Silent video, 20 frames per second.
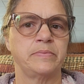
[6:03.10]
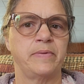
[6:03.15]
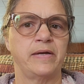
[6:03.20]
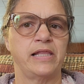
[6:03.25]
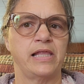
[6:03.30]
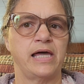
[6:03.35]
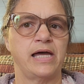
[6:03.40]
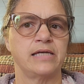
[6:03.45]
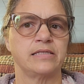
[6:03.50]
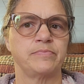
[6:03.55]
my
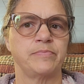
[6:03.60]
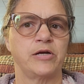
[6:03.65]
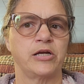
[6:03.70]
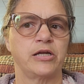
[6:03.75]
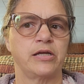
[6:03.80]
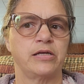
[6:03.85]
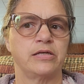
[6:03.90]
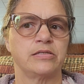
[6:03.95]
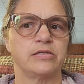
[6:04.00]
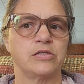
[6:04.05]
last
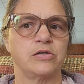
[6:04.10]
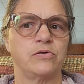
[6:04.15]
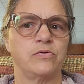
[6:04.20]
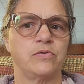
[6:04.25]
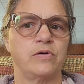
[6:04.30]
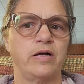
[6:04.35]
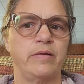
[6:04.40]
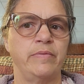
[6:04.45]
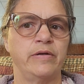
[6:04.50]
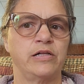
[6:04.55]
market, so
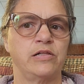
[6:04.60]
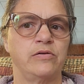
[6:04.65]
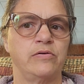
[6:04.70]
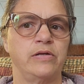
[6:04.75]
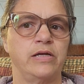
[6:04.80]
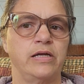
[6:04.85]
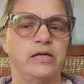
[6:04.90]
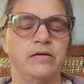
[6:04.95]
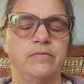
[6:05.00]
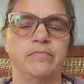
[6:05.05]
I'm
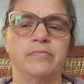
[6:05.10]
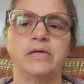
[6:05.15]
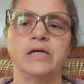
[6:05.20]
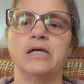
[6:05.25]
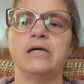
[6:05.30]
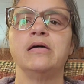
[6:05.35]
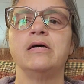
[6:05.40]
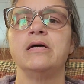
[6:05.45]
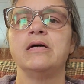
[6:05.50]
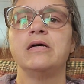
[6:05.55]
including them.
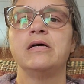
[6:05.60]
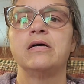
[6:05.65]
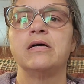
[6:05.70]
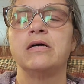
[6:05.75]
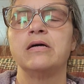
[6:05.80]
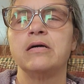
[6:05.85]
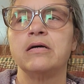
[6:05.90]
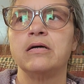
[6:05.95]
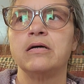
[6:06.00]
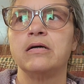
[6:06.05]

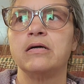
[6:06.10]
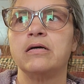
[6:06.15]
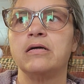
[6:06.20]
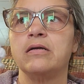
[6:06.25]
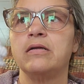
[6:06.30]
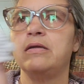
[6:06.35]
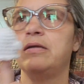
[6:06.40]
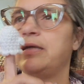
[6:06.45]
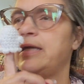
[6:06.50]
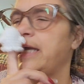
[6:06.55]

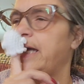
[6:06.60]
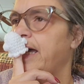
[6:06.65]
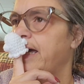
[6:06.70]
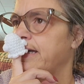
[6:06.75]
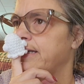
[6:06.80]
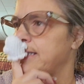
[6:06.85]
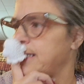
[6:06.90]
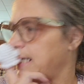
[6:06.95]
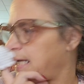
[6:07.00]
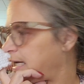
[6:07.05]

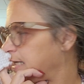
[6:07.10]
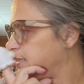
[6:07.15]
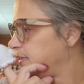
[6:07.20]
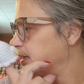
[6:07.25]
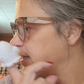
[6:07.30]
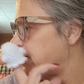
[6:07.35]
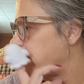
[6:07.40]
Yes, I think